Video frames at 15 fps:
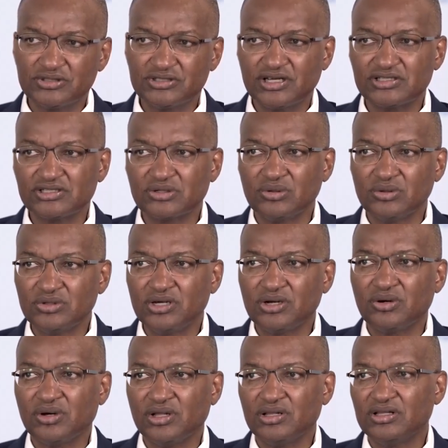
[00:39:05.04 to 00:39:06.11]
excluding
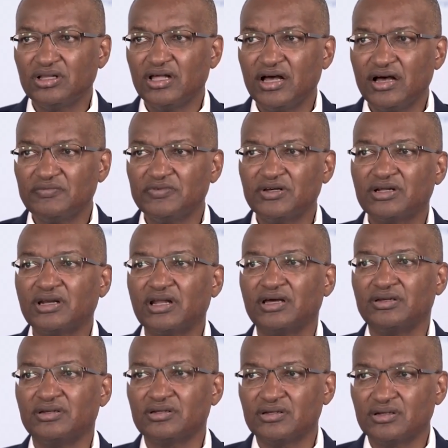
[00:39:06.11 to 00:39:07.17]
oil have
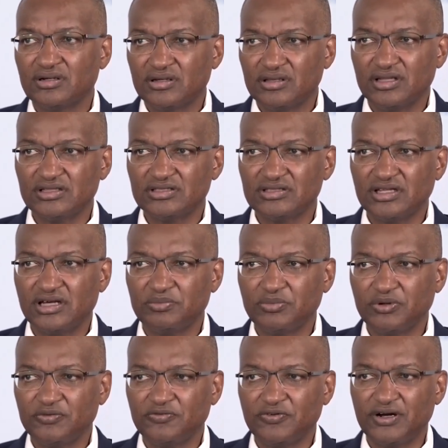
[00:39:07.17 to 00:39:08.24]
declined. That's
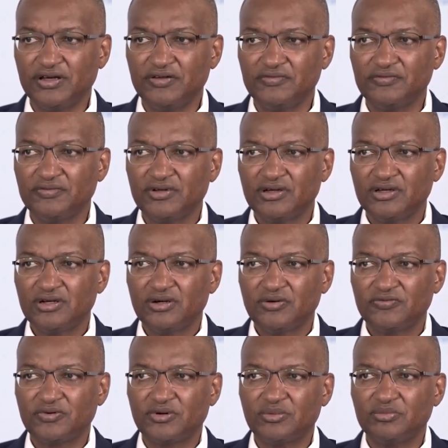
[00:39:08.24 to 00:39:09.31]
9.5
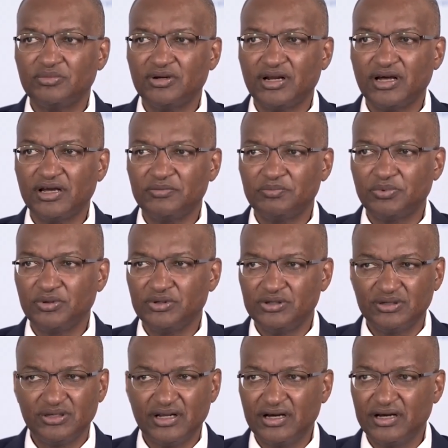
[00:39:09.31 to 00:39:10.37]
from
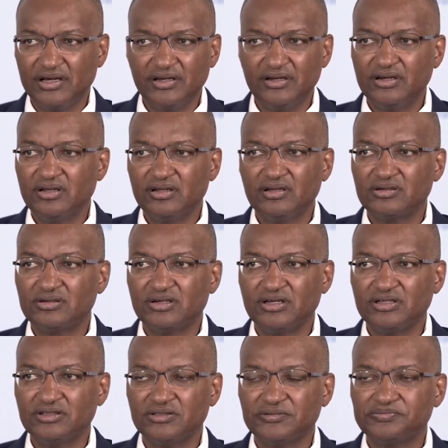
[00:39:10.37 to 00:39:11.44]
9.9,
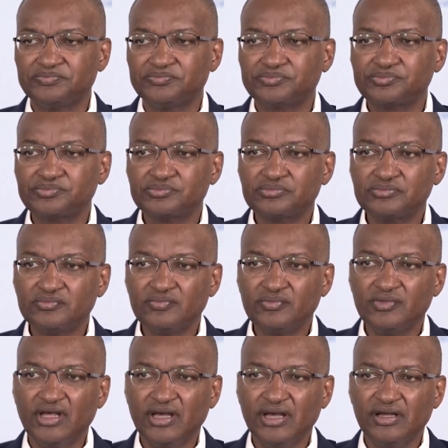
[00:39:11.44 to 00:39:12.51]
right?
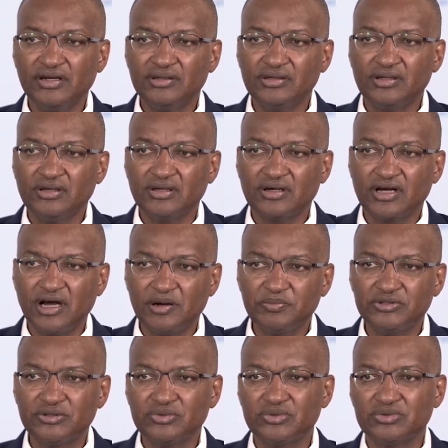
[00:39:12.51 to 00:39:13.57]
And
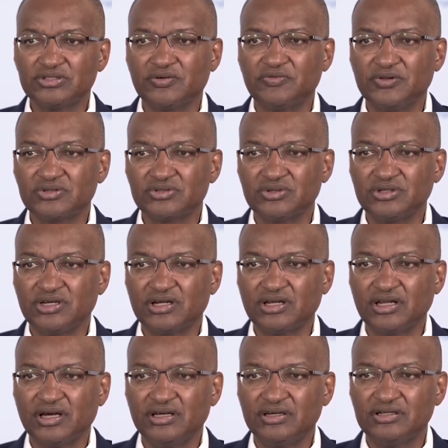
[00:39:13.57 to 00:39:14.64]
capital goods have also
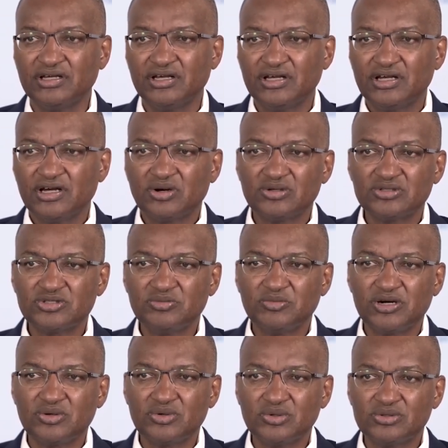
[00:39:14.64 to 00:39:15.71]
declined. Consumer
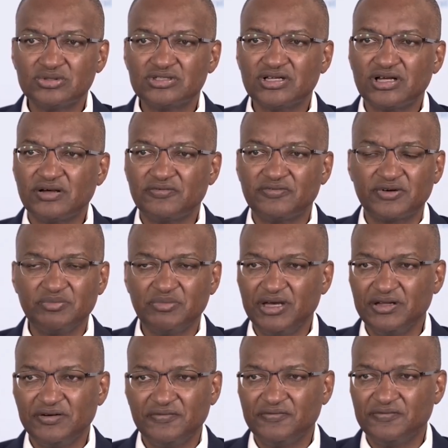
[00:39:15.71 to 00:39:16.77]
goods have remained,